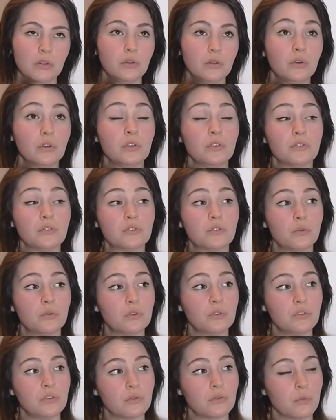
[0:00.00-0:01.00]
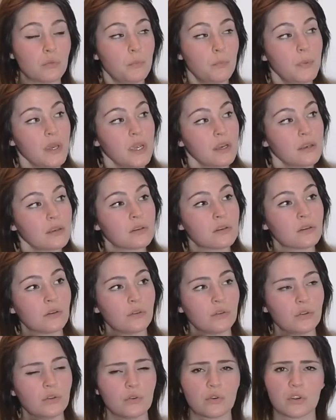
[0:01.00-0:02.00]
You can use do the beat,
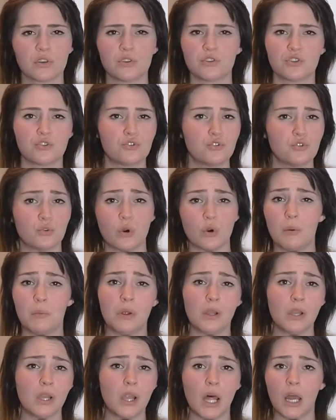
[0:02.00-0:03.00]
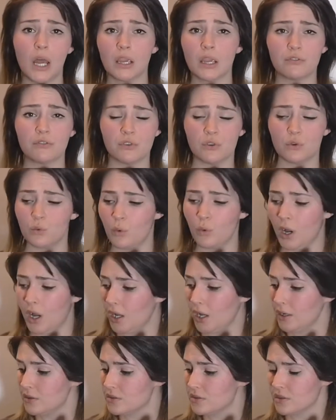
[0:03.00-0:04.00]
you could just drum along if you
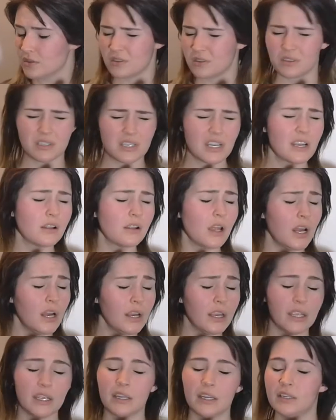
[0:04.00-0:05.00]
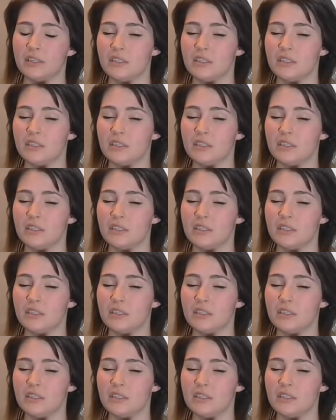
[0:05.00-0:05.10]
want, sing along,